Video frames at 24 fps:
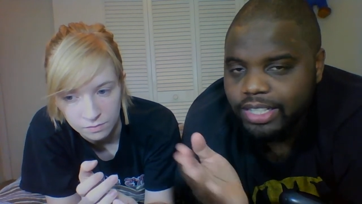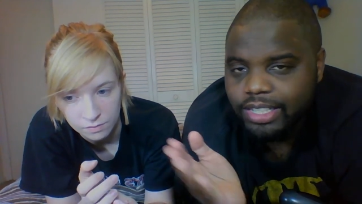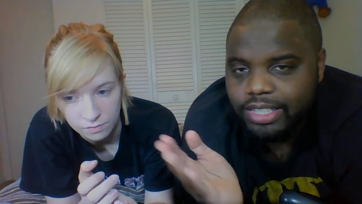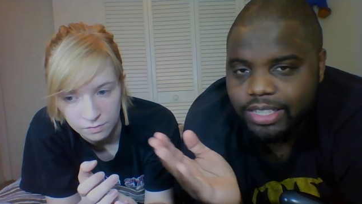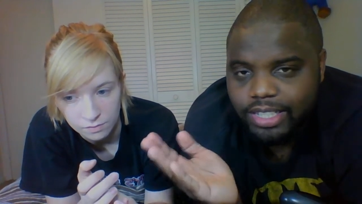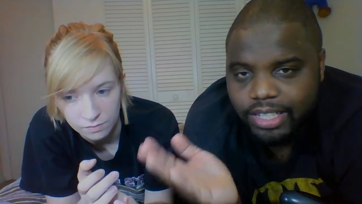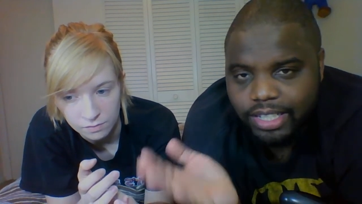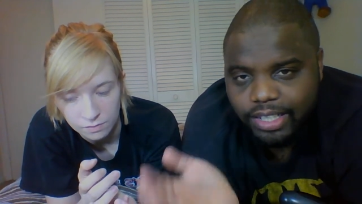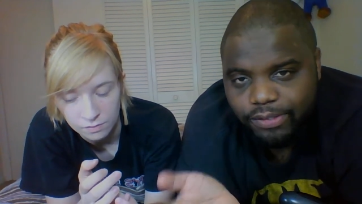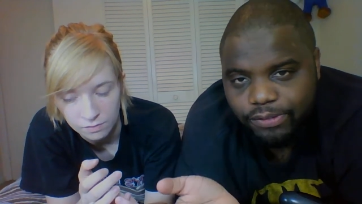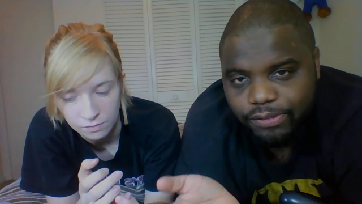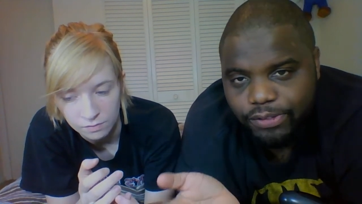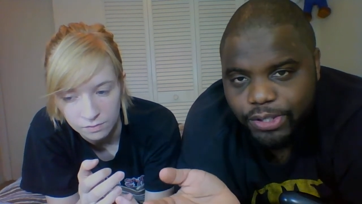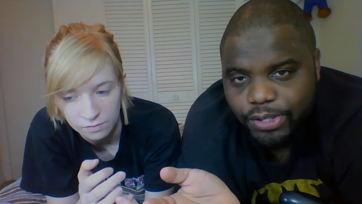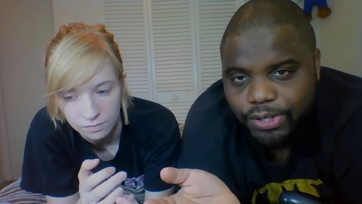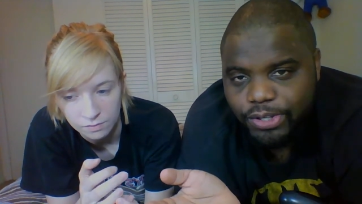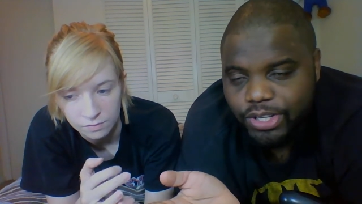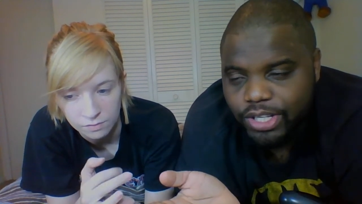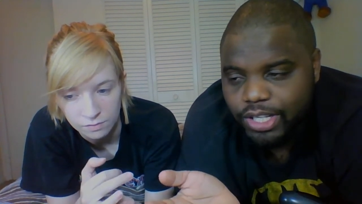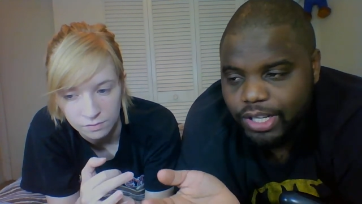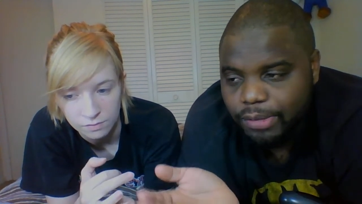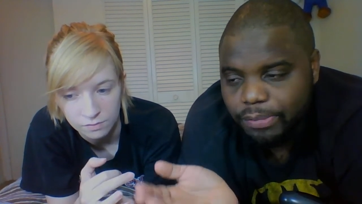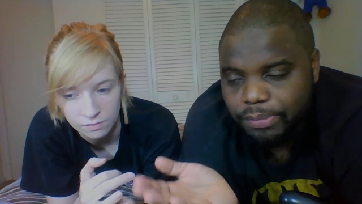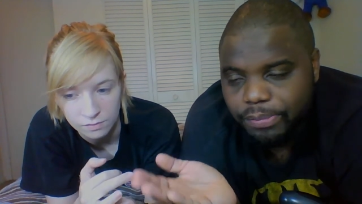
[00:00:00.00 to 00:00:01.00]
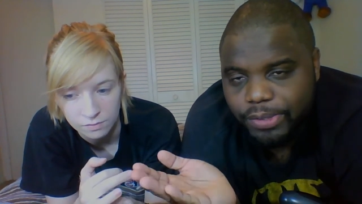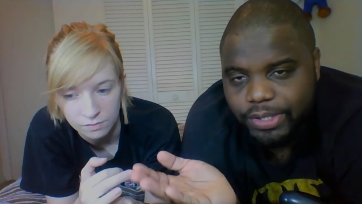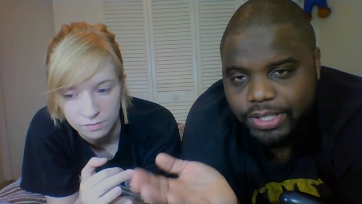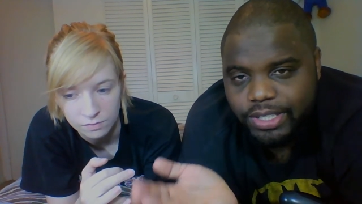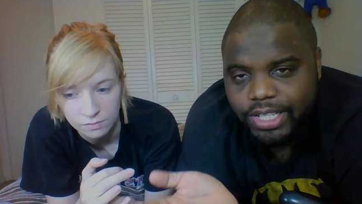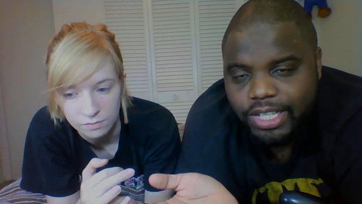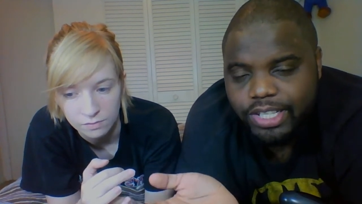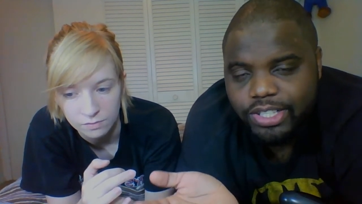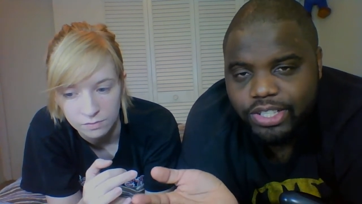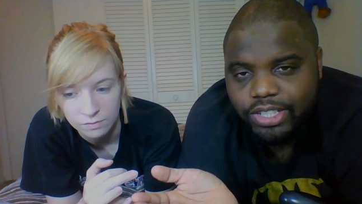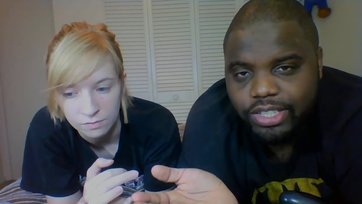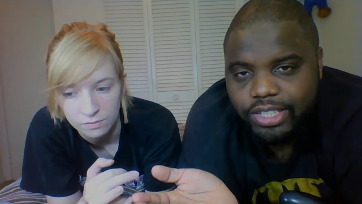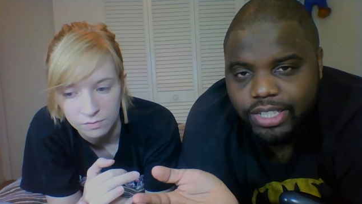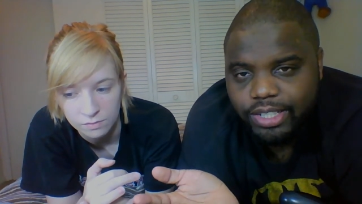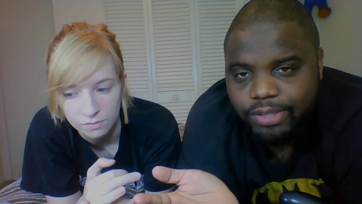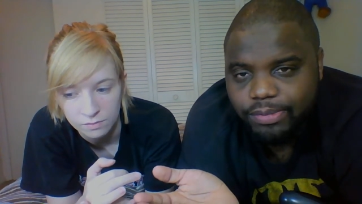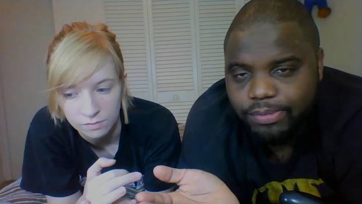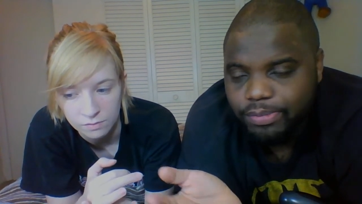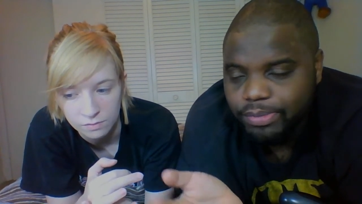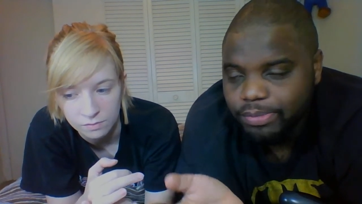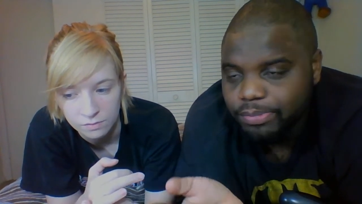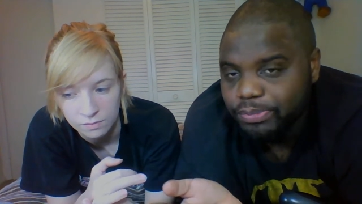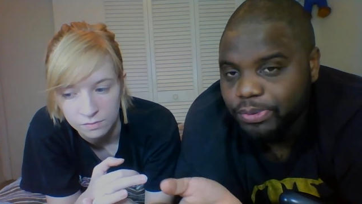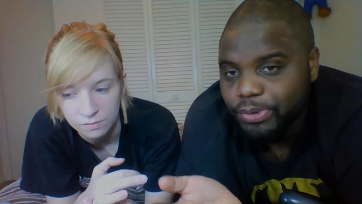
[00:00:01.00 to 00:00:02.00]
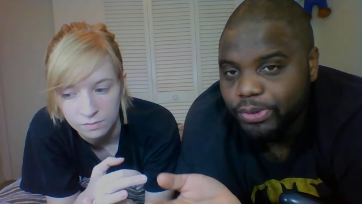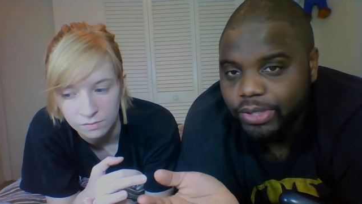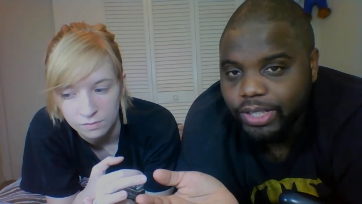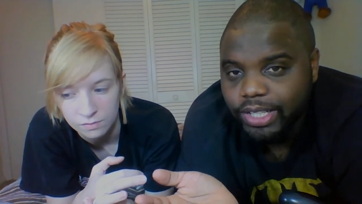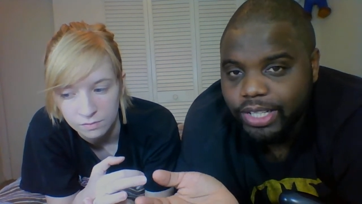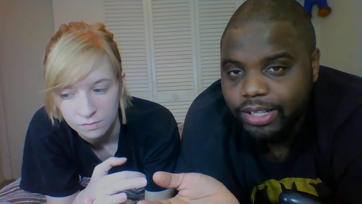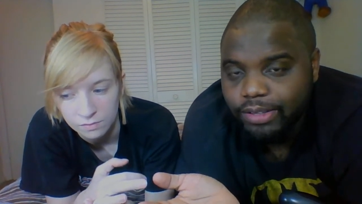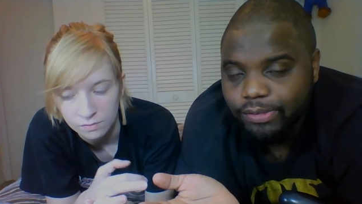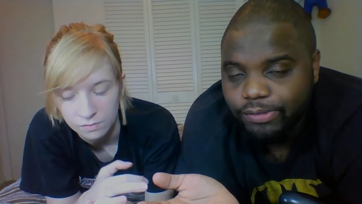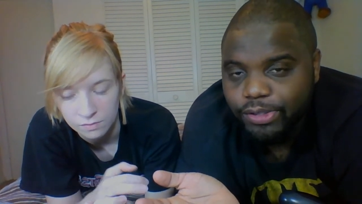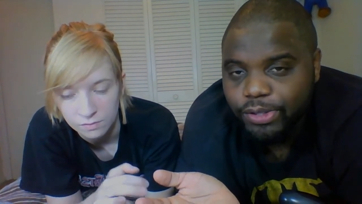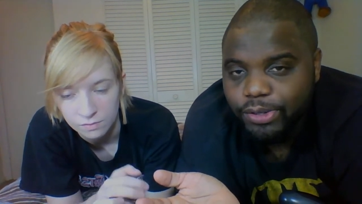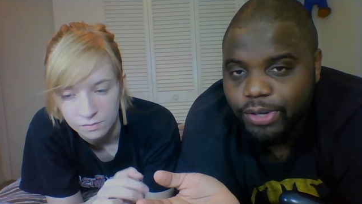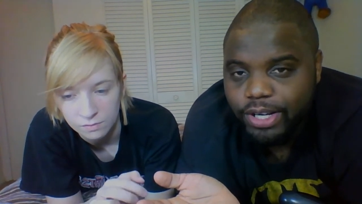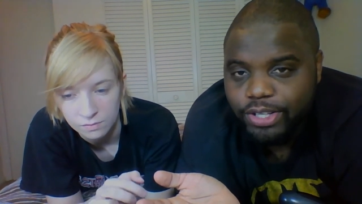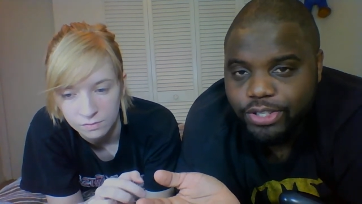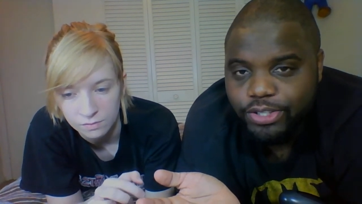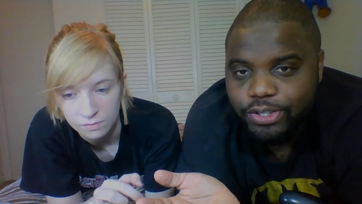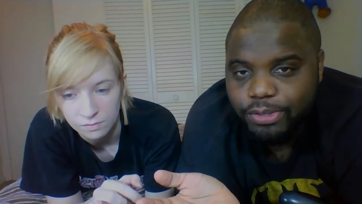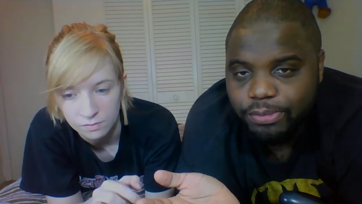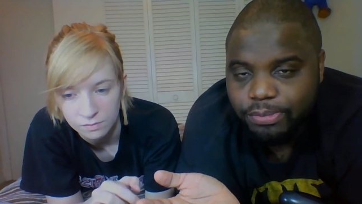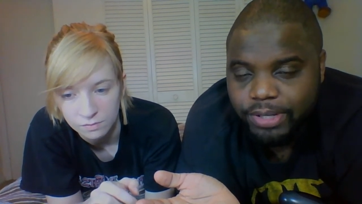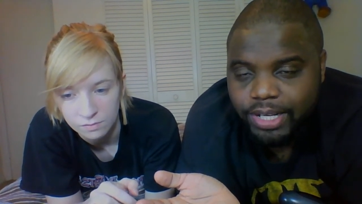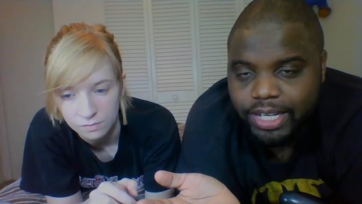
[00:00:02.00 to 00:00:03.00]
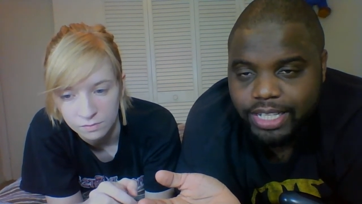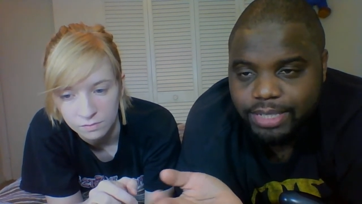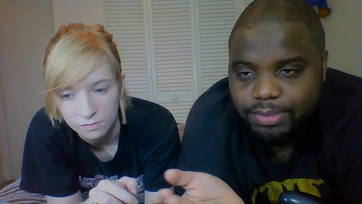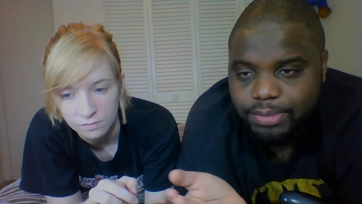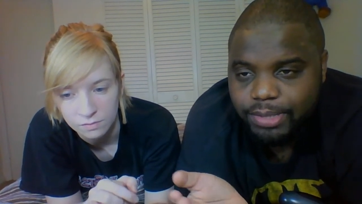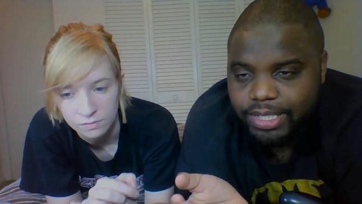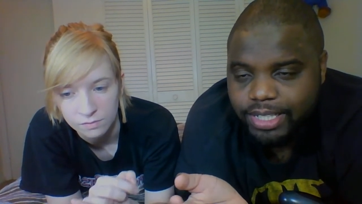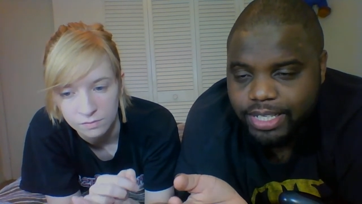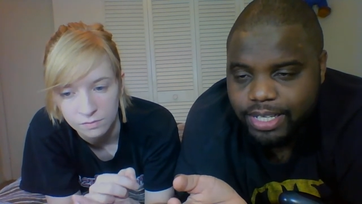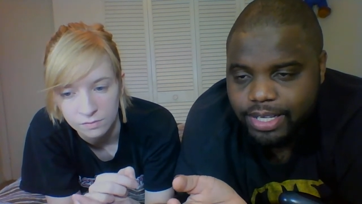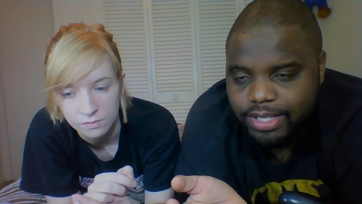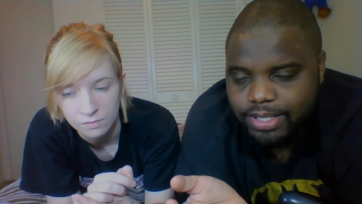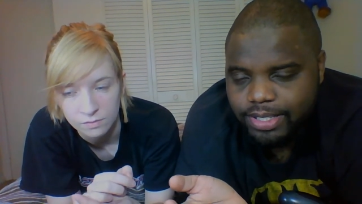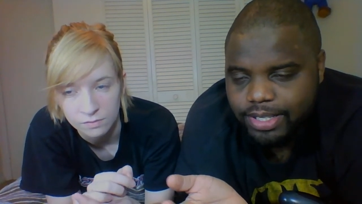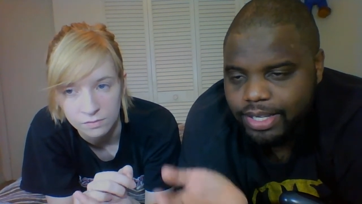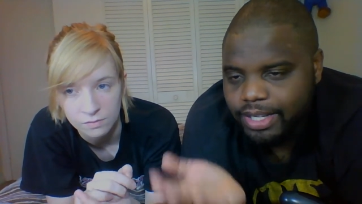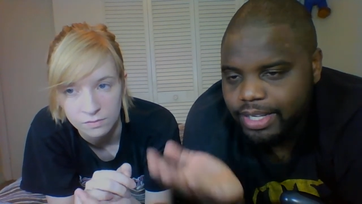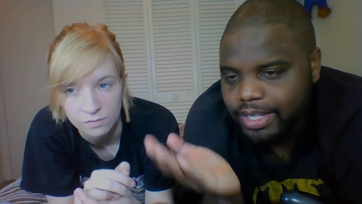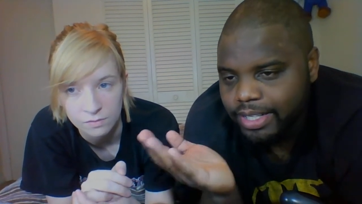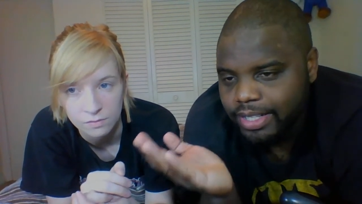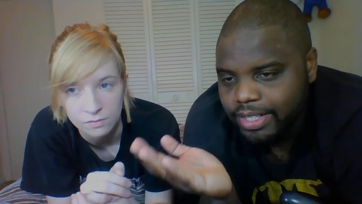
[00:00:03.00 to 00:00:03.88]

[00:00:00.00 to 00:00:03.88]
Speaker 1: the confusion, and potentially pull in a few extra bucks because,